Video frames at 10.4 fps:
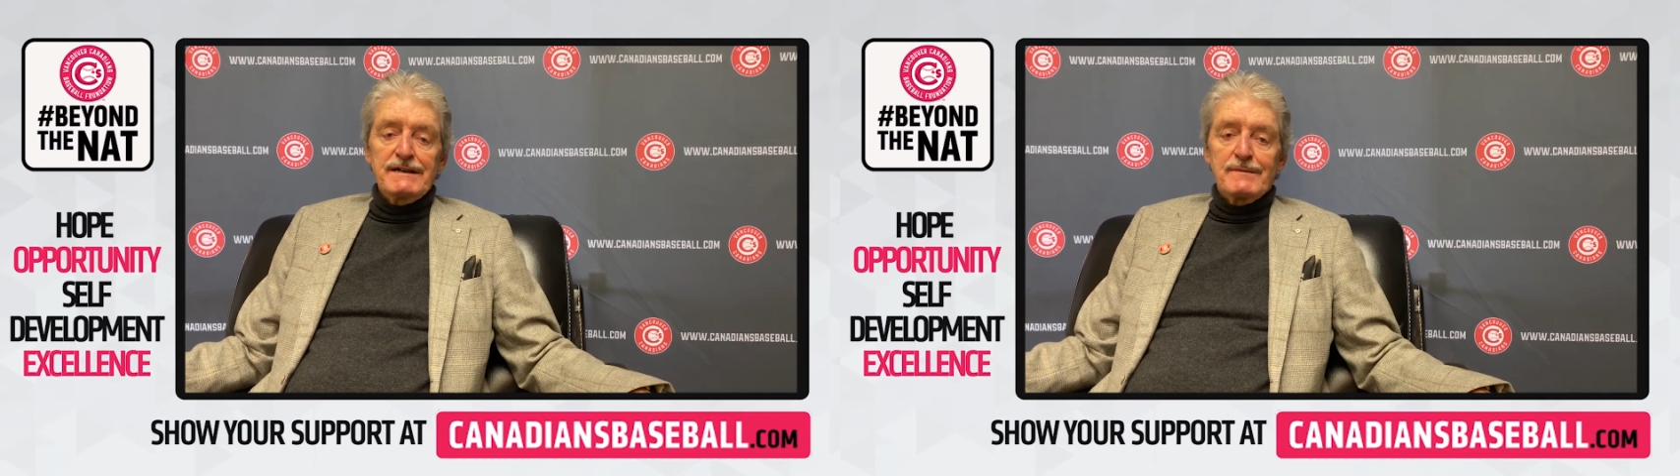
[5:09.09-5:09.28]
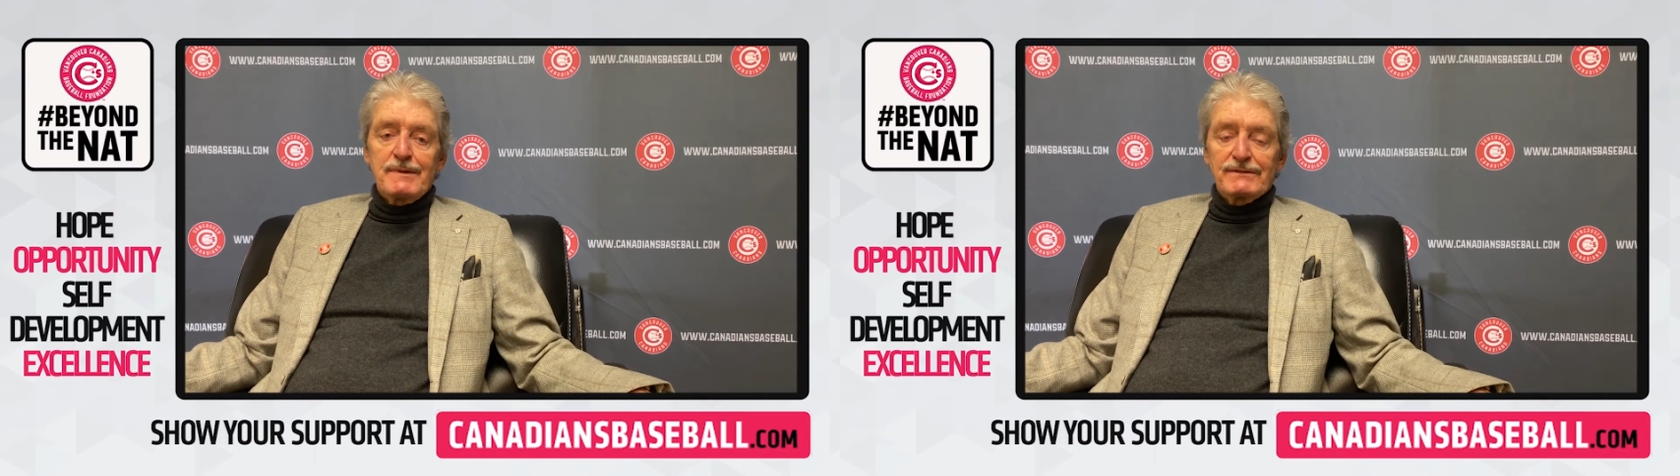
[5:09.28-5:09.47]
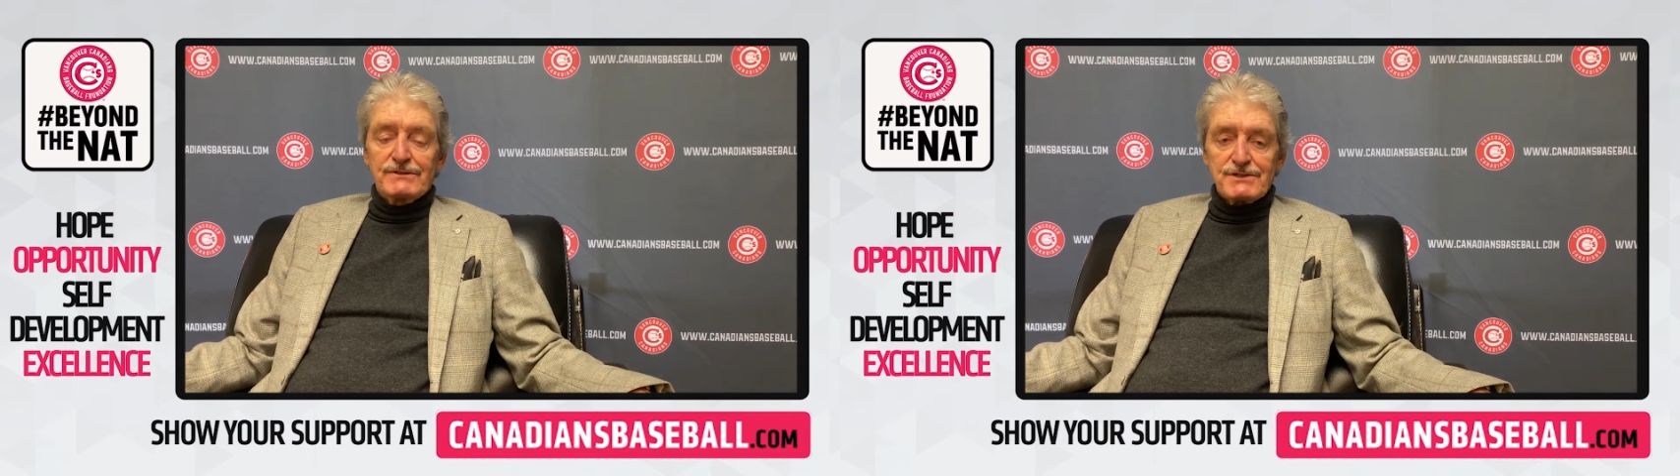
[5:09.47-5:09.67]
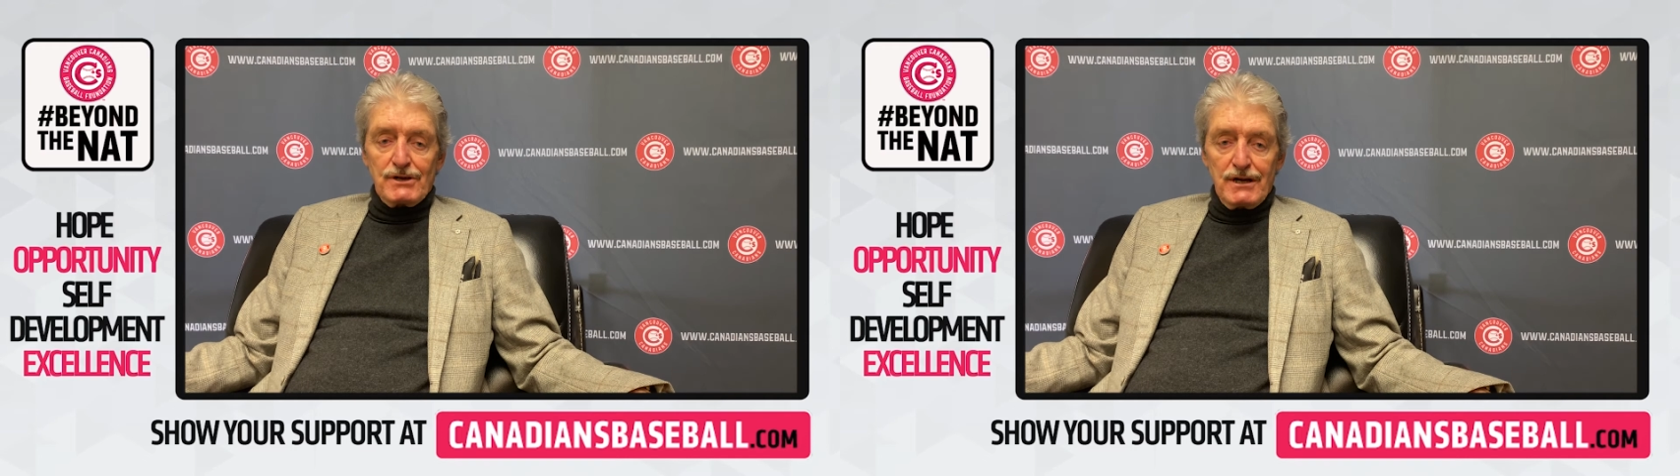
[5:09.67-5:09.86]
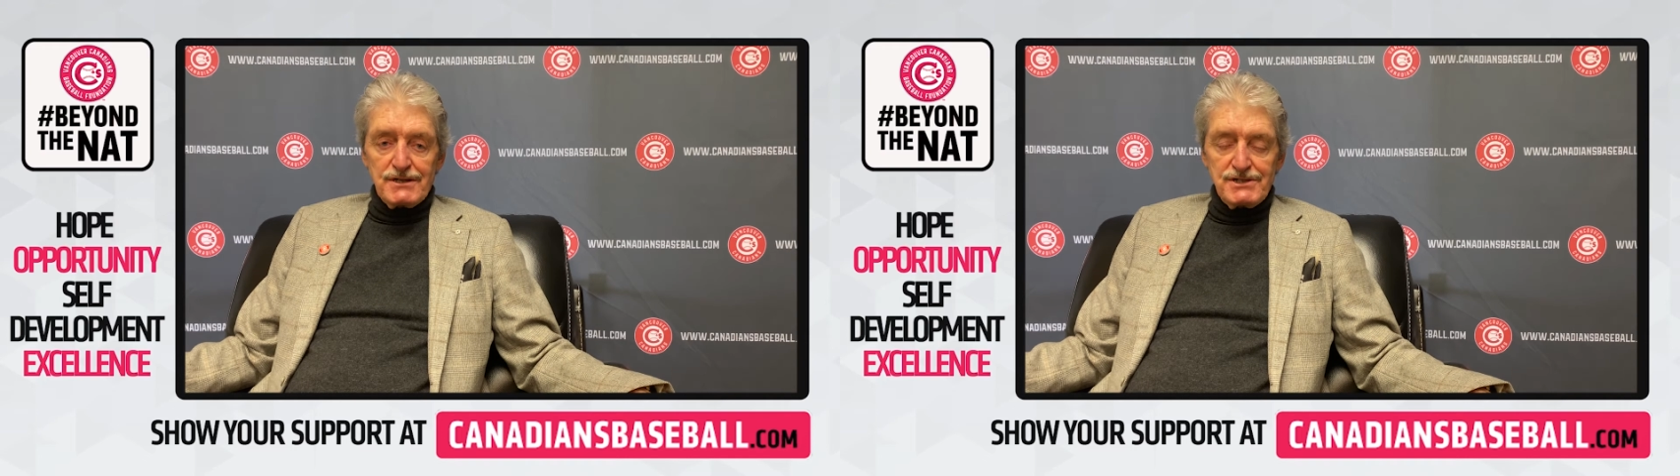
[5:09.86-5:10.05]
about the
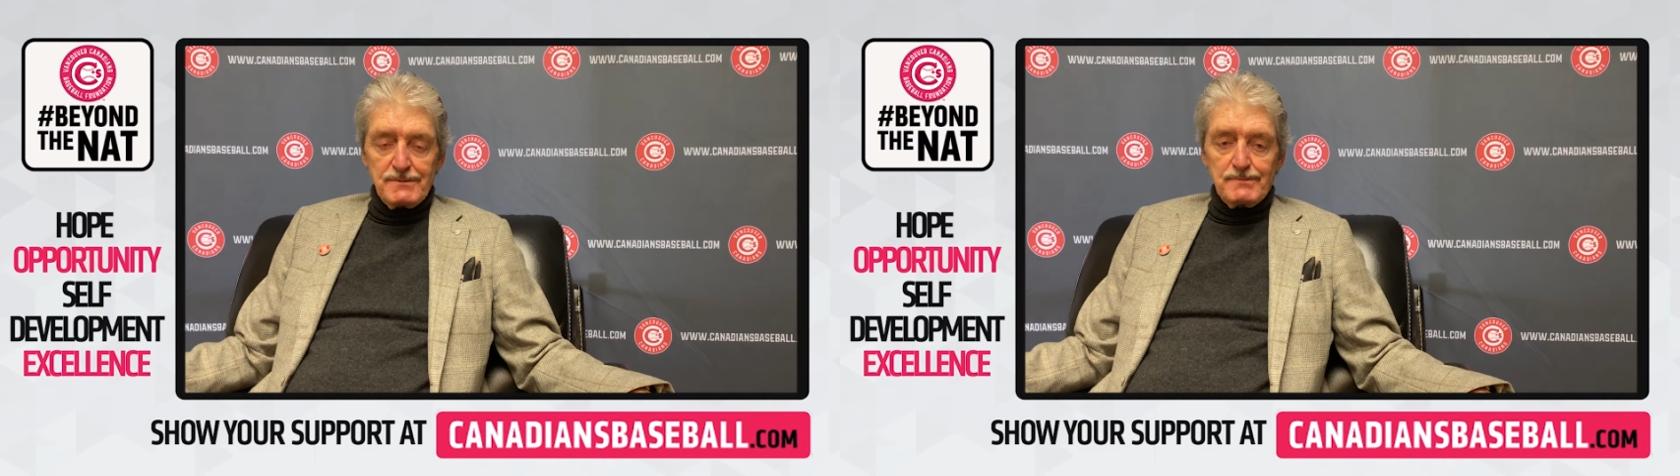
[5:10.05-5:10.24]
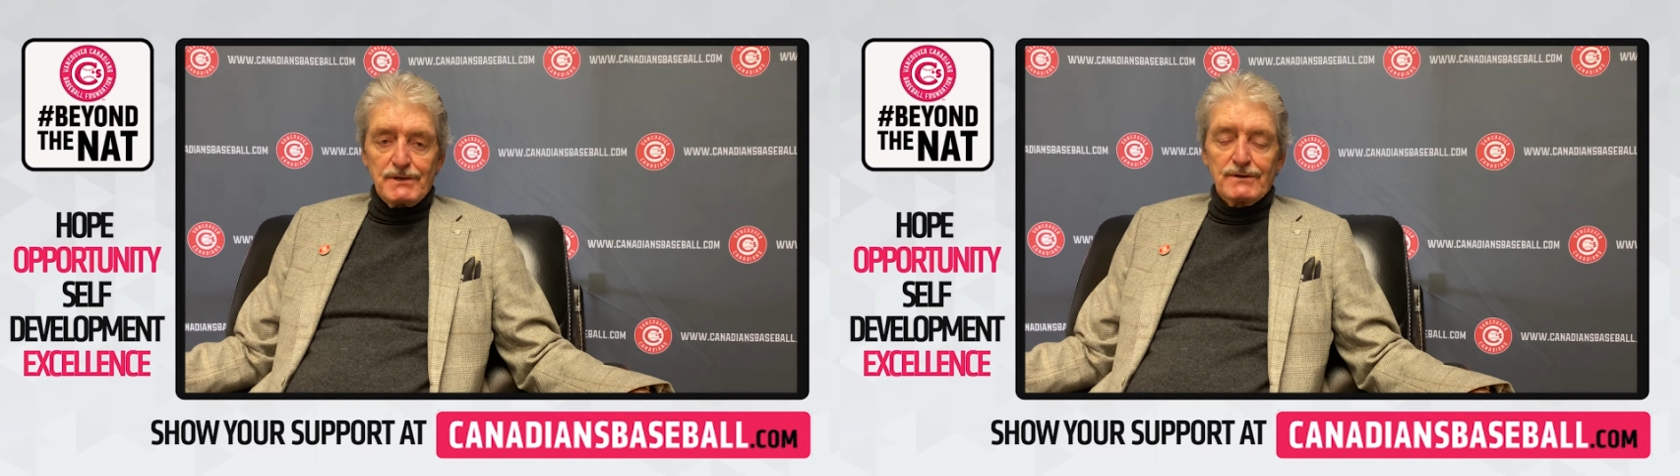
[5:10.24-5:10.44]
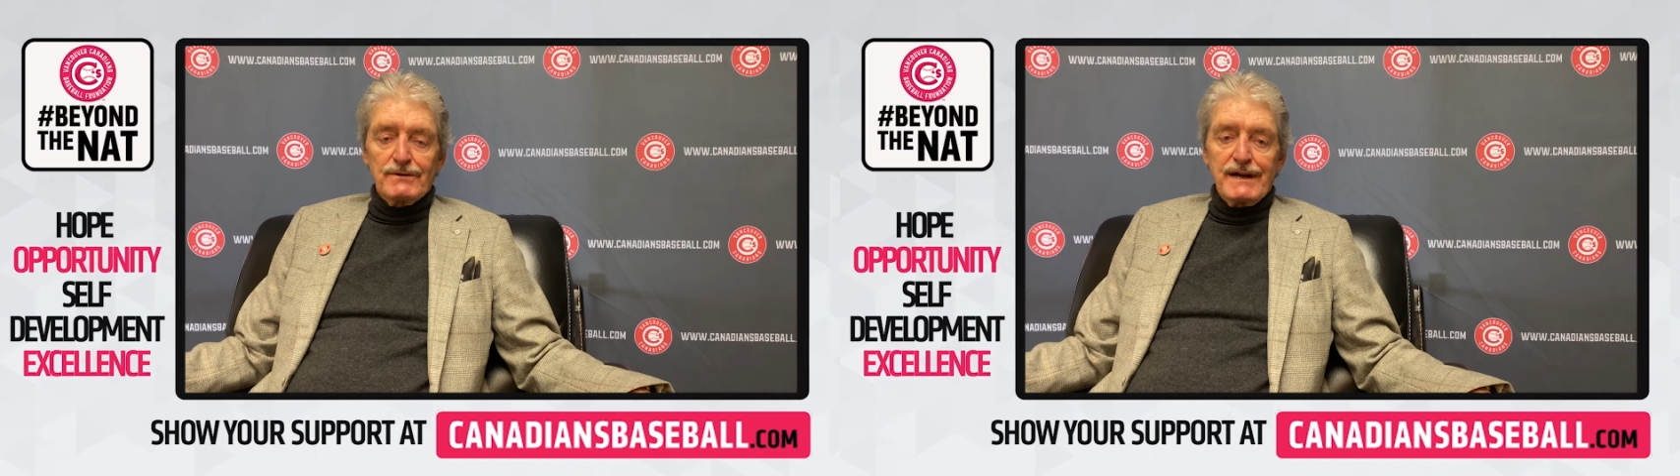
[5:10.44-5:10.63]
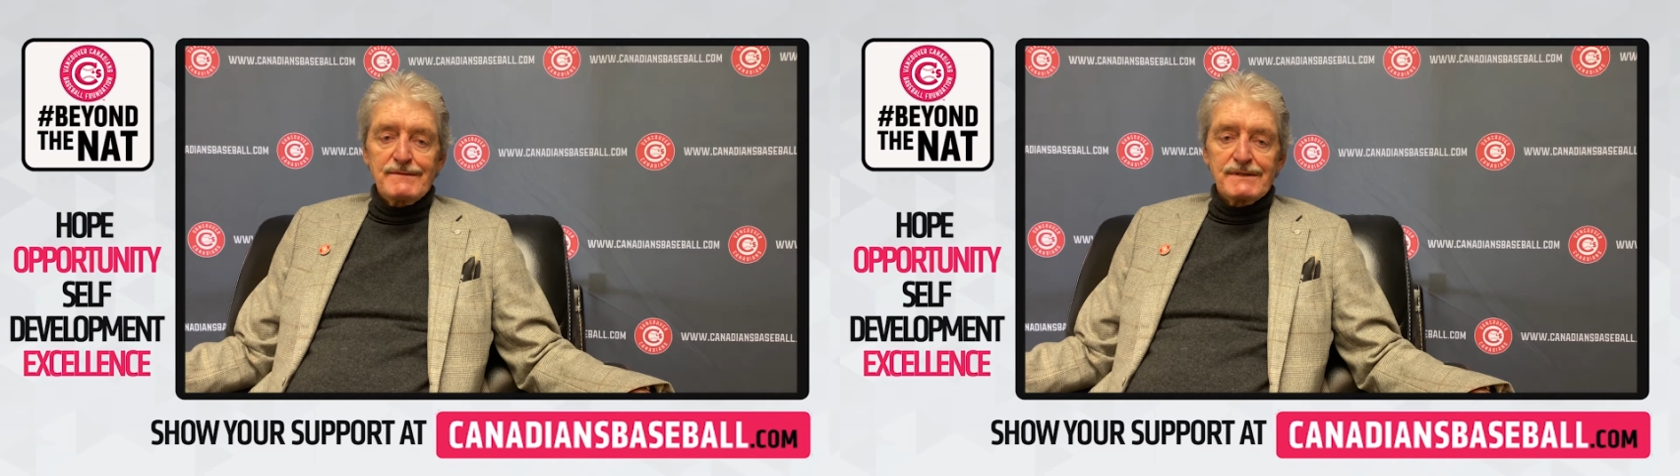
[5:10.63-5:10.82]
scholarship program